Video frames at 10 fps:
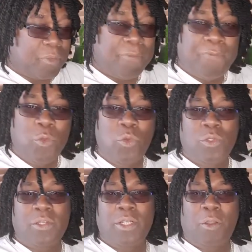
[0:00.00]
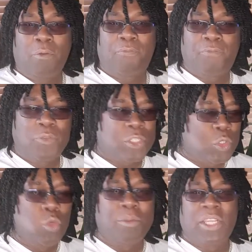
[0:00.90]
food, you know,
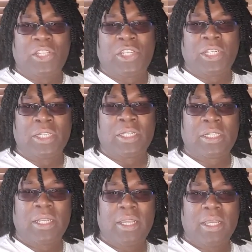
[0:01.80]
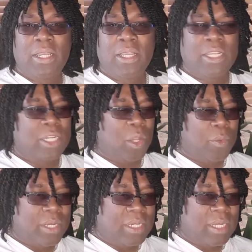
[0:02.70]
soup kitchens, you
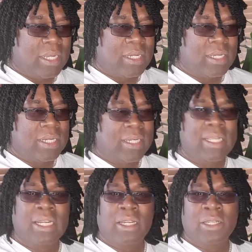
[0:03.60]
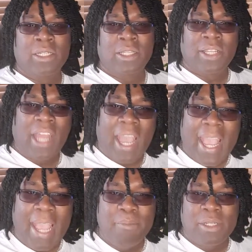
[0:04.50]
know, in England that are
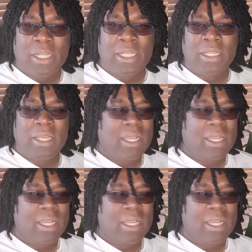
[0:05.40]
empty,